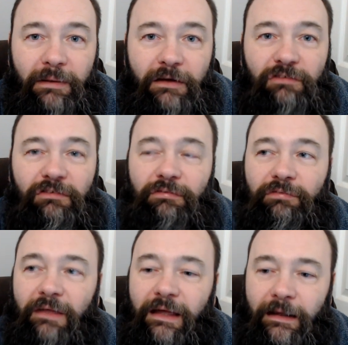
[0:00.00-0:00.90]
because of
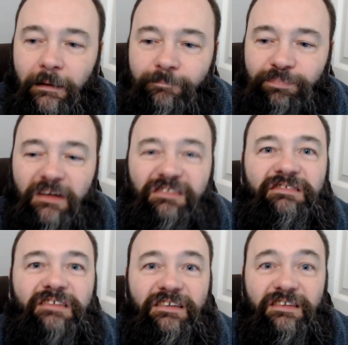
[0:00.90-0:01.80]
the
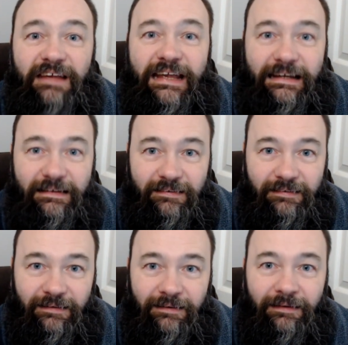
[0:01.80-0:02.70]
deceit
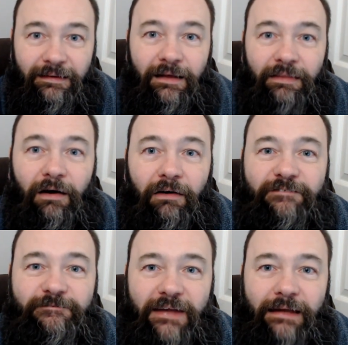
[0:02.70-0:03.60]
that I
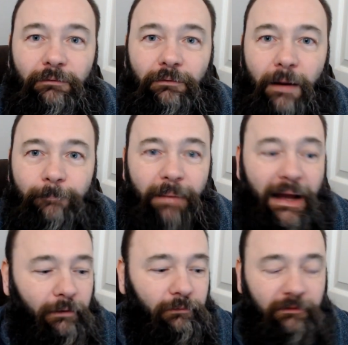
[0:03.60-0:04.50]
feel
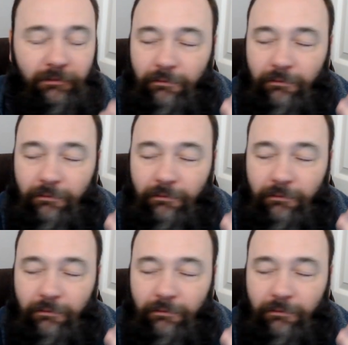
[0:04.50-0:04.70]
about